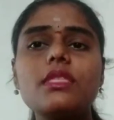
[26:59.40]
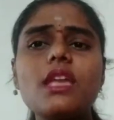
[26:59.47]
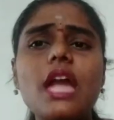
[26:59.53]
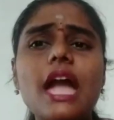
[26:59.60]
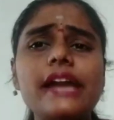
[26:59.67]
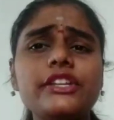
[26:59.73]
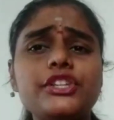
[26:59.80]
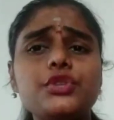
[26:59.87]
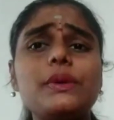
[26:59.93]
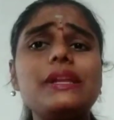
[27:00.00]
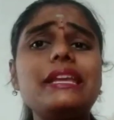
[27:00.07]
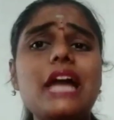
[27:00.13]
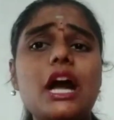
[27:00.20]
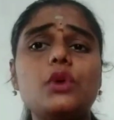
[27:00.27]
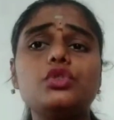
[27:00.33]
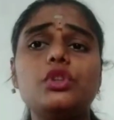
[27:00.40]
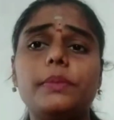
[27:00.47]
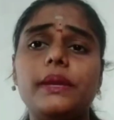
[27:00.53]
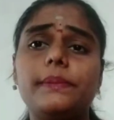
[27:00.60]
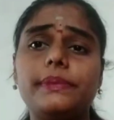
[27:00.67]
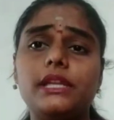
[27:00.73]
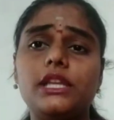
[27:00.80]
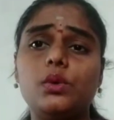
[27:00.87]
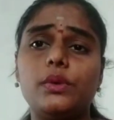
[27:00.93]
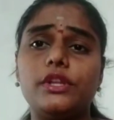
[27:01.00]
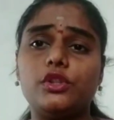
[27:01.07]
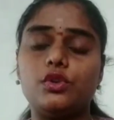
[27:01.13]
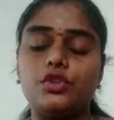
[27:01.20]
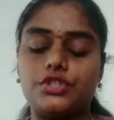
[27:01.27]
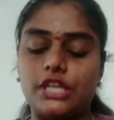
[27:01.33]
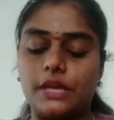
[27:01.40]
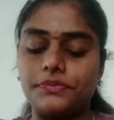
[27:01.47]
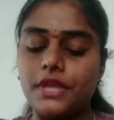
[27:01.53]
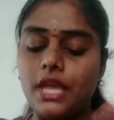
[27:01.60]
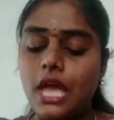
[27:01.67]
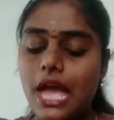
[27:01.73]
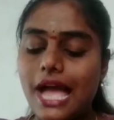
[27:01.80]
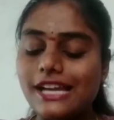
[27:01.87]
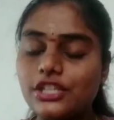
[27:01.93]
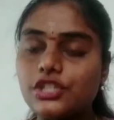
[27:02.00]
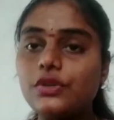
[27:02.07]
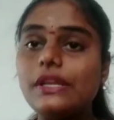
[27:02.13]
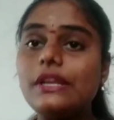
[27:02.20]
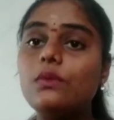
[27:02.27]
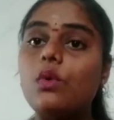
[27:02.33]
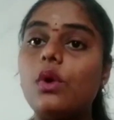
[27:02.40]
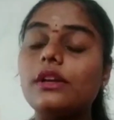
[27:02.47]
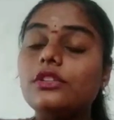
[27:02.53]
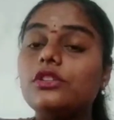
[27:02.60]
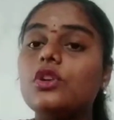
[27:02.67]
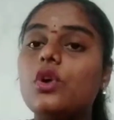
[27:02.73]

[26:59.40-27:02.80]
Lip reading: actually how the people live in those times, actually what are the